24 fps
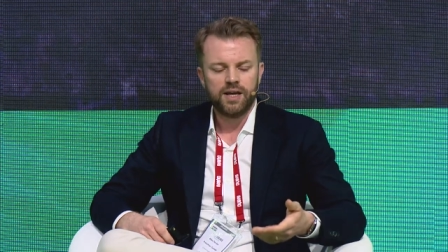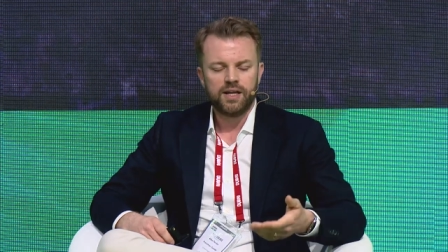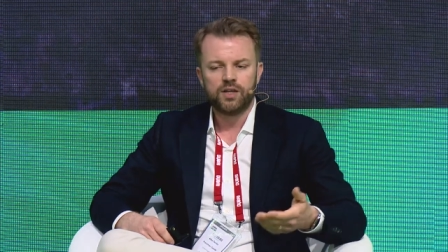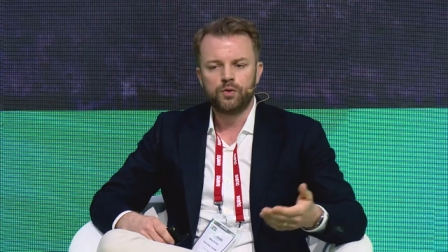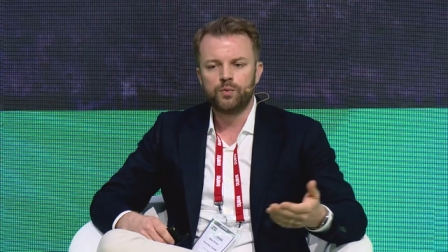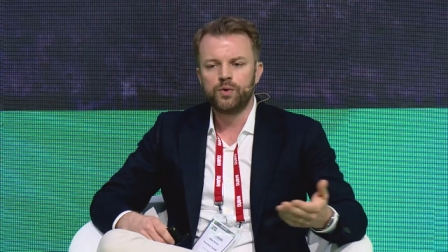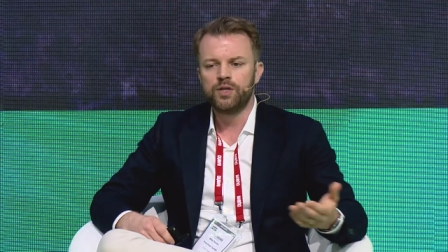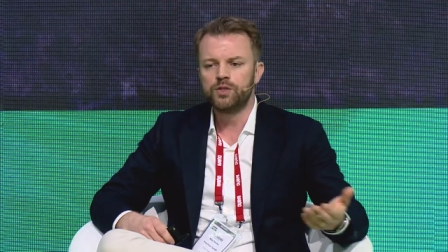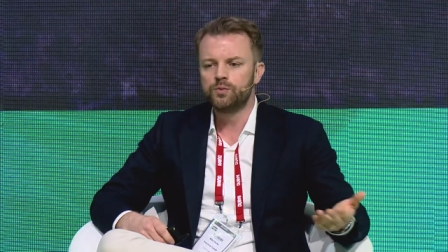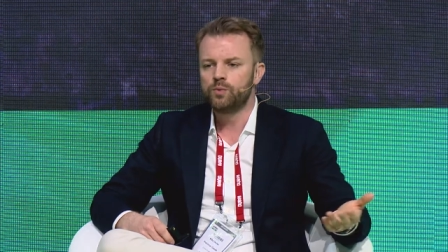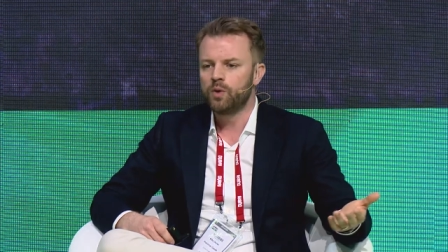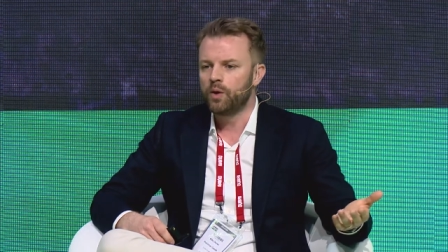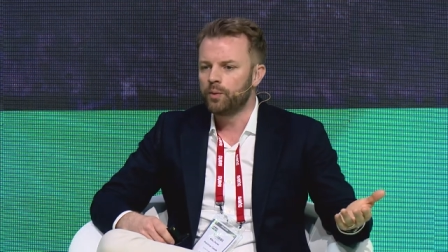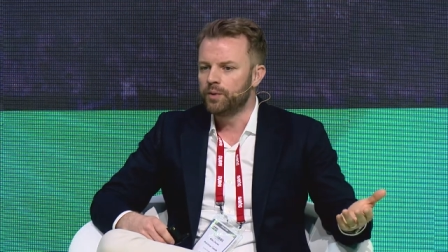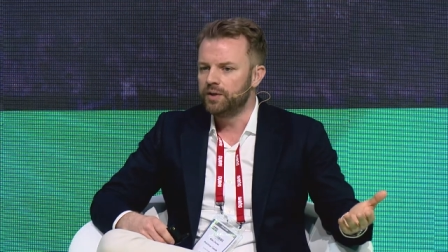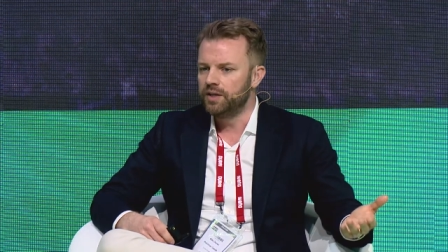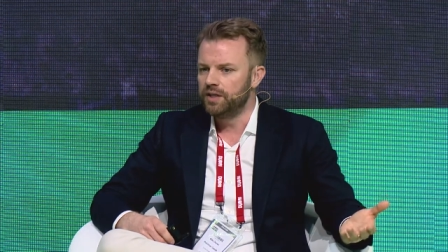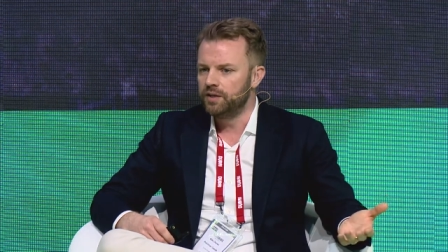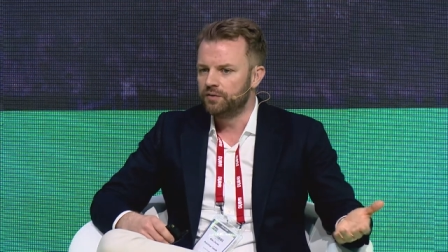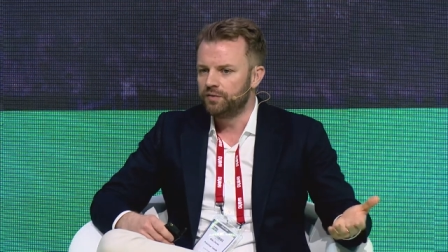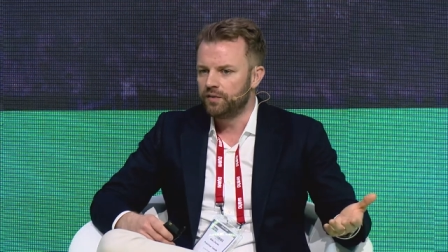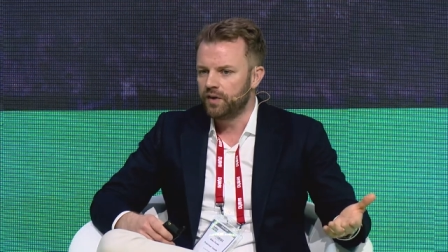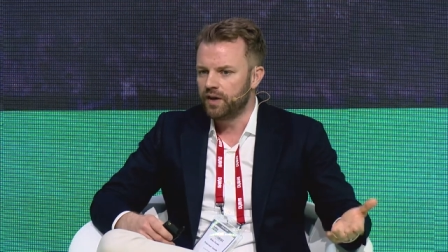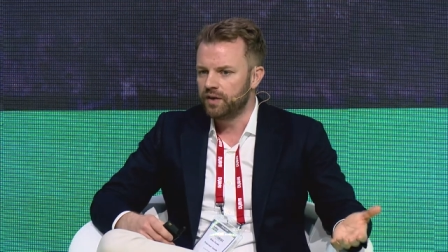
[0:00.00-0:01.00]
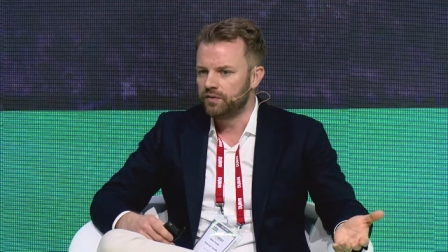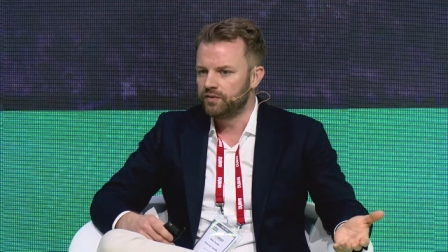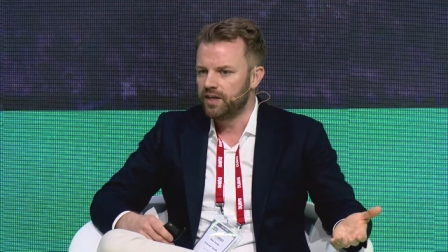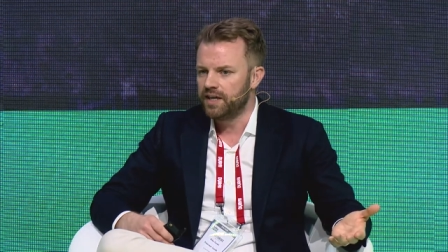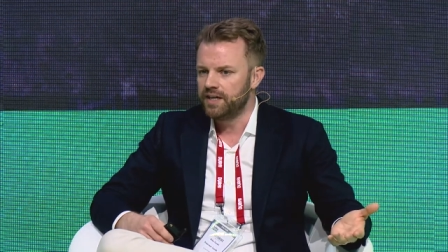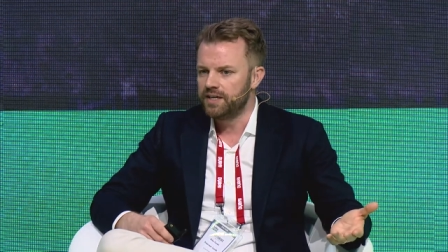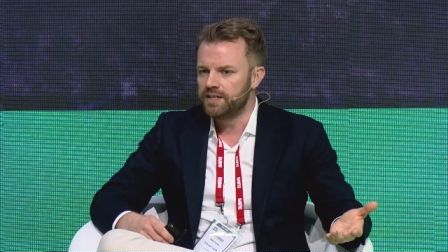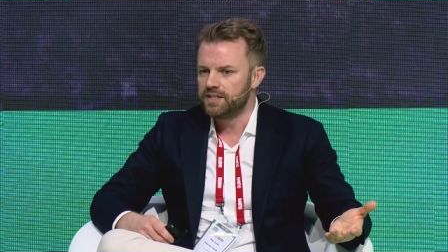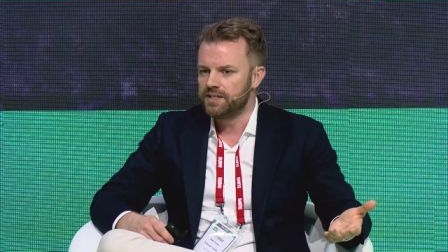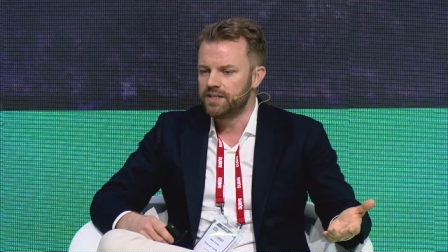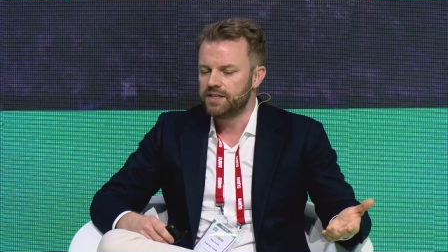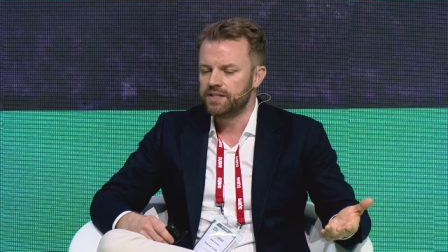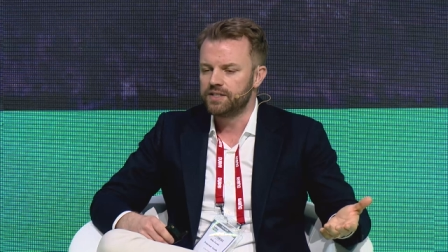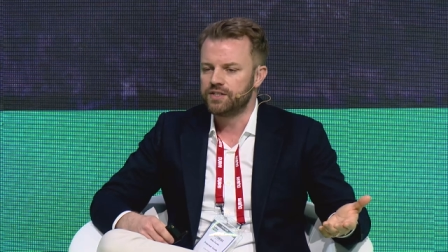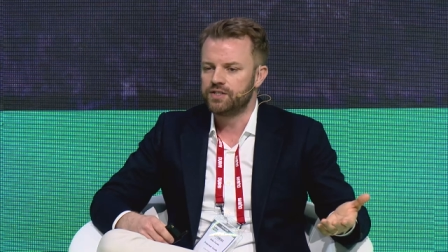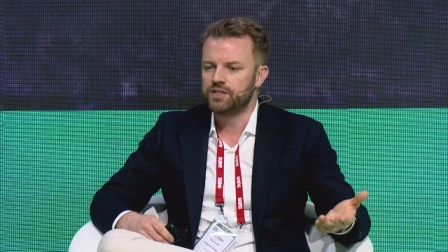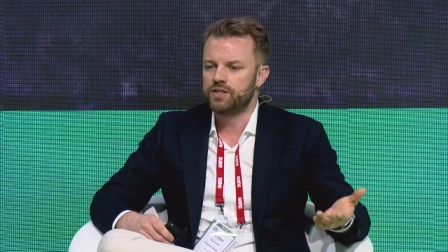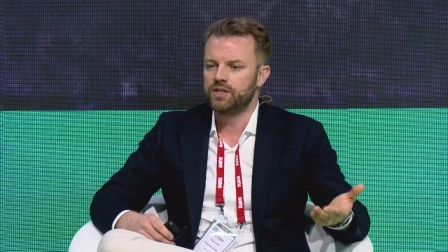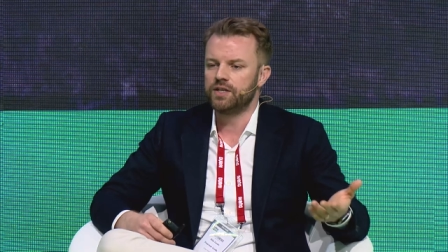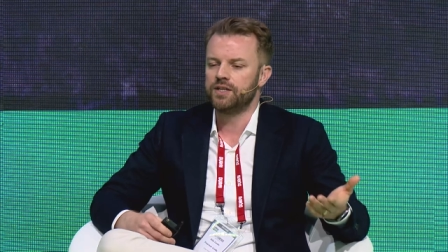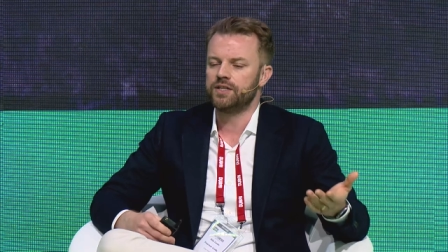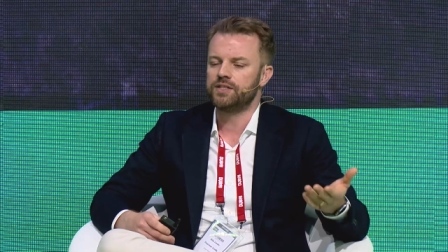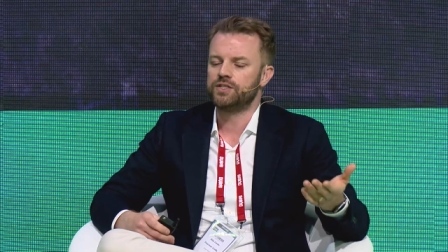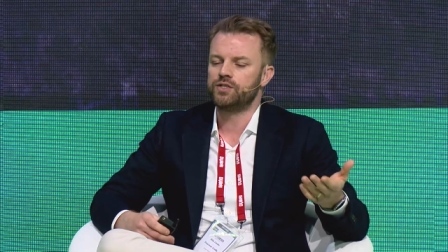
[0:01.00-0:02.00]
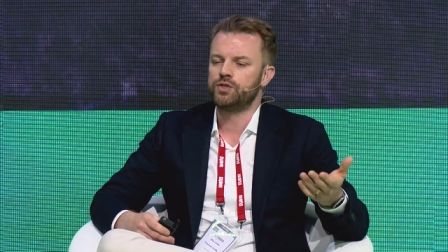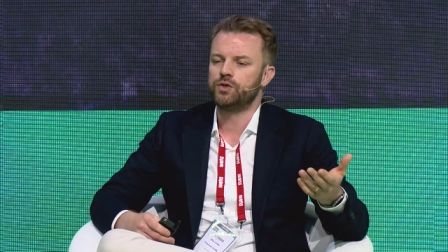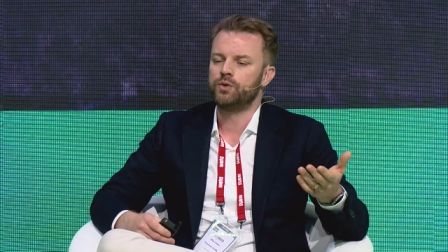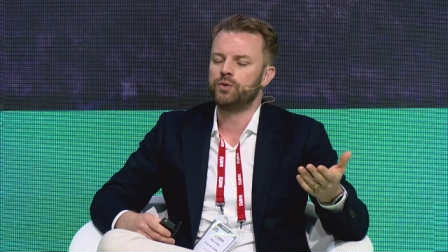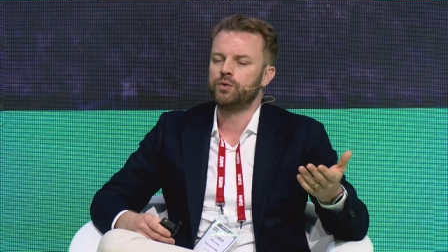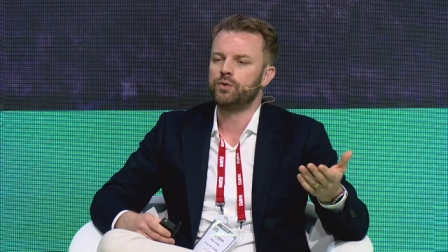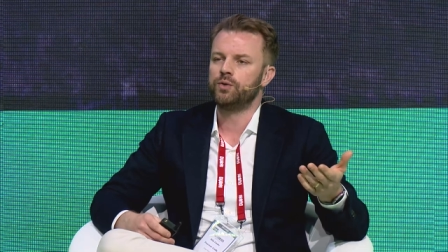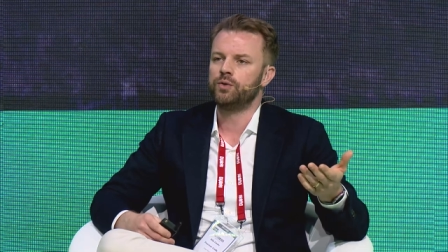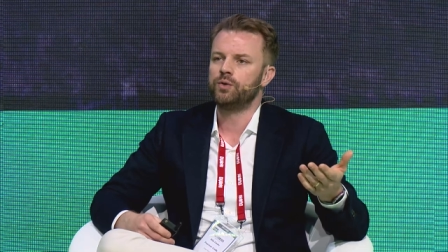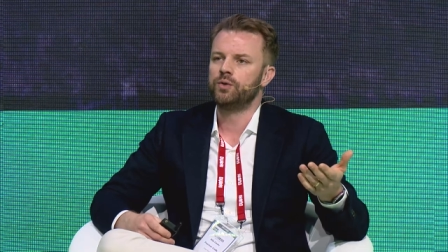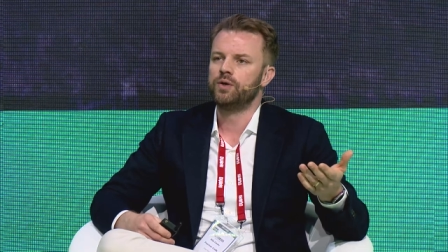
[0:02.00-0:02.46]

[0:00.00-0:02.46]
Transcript: The reason why we need five days is, is to